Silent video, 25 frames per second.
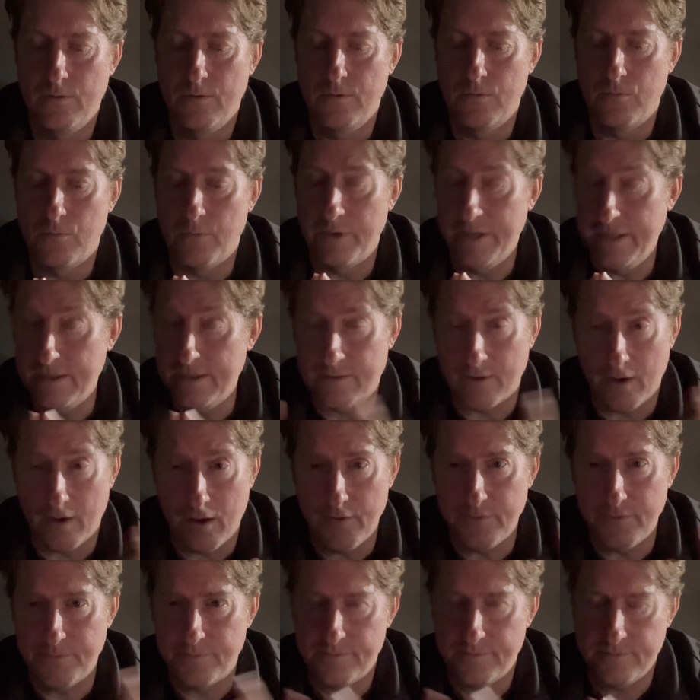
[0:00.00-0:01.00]
What he
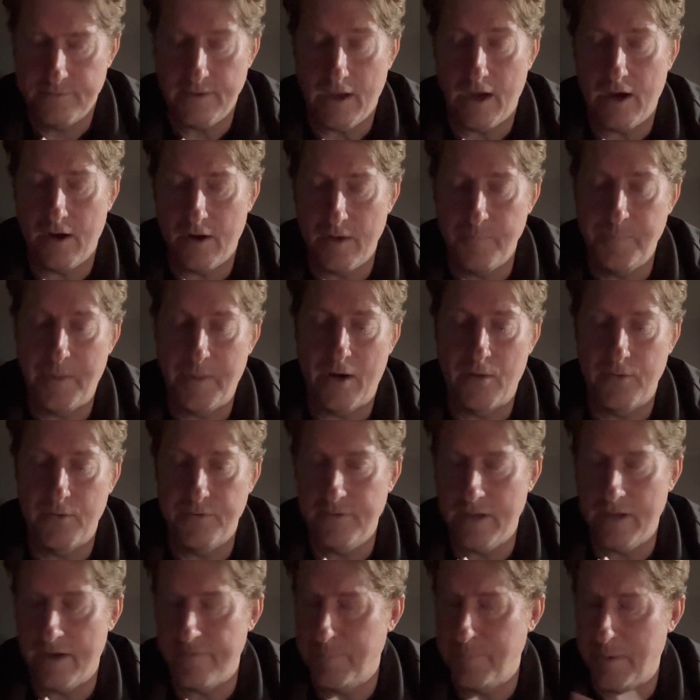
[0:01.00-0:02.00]
calls hard power,
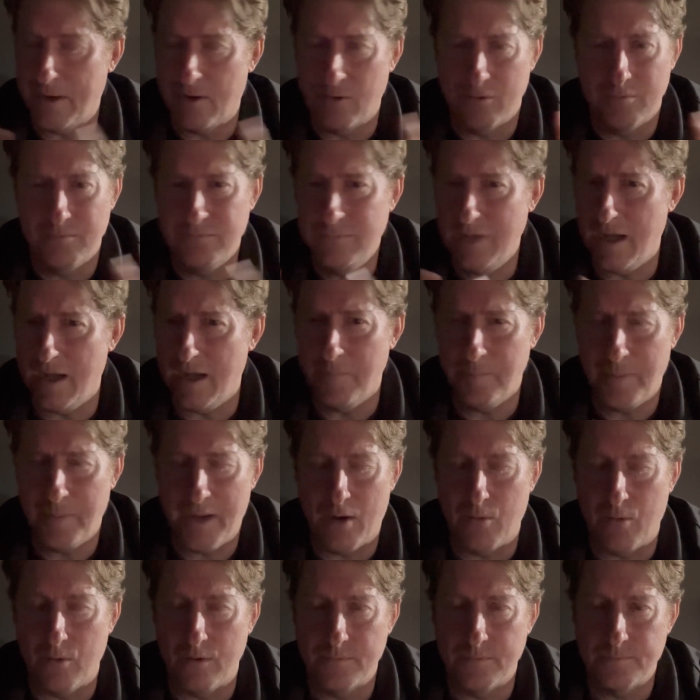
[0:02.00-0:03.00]
soft power, not
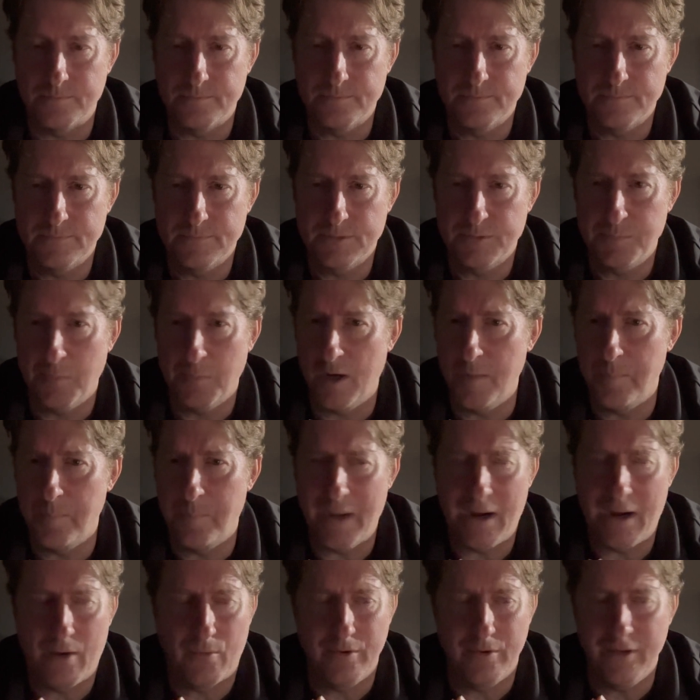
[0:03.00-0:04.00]
power. Smart
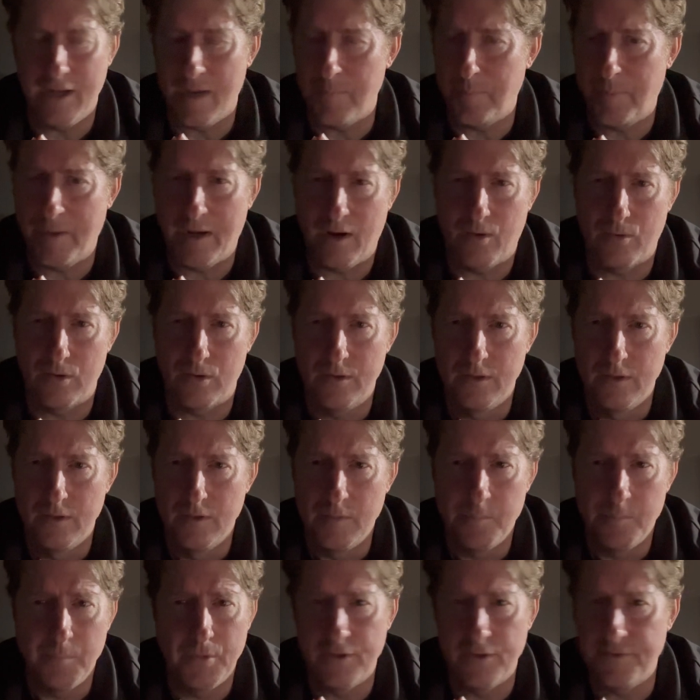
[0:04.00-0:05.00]
power, not power.
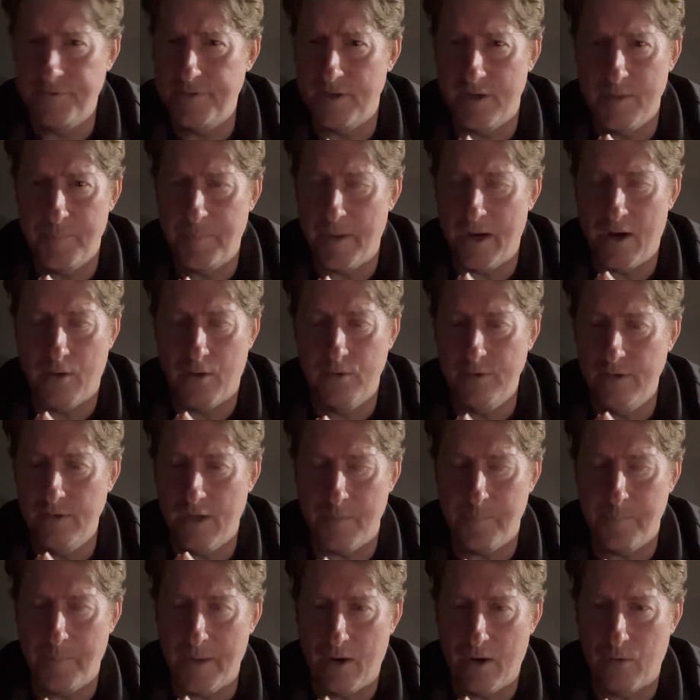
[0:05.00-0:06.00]
Military power,
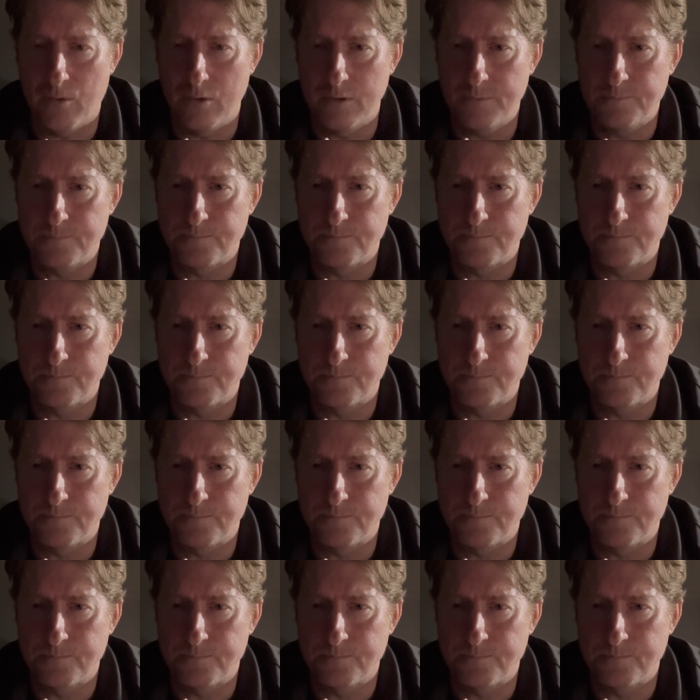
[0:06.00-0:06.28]
not power.